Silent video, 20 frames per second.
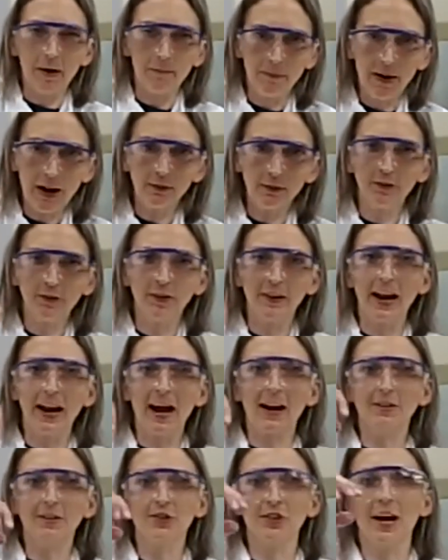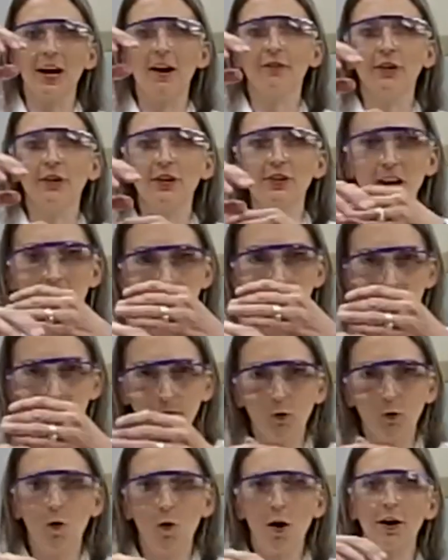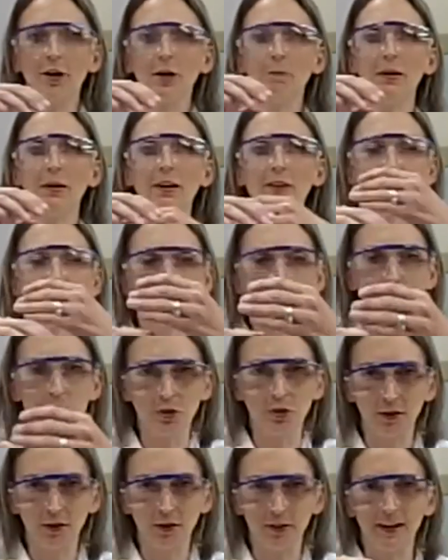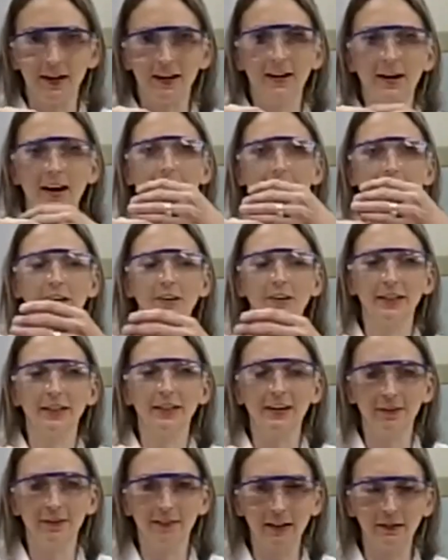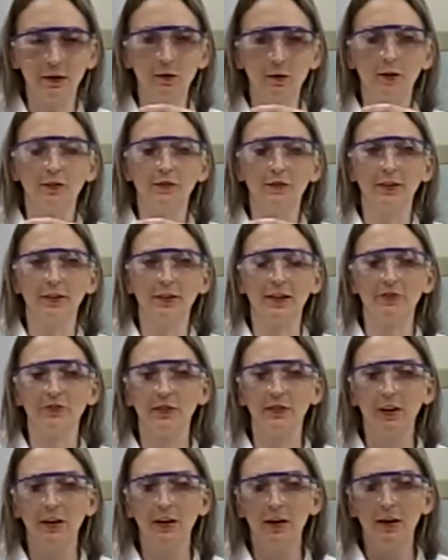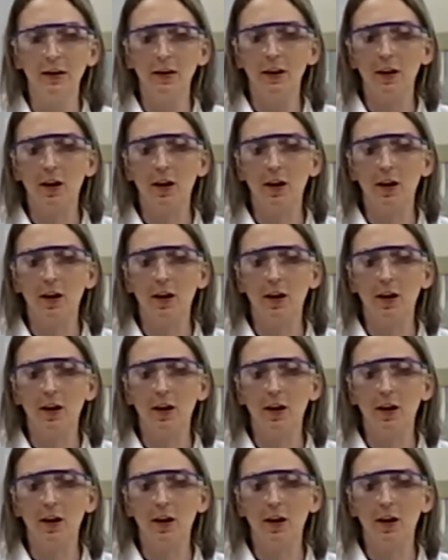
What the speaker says: And that bouncing action, every time the water picks up dirt and kind of cleans that lotus leaf.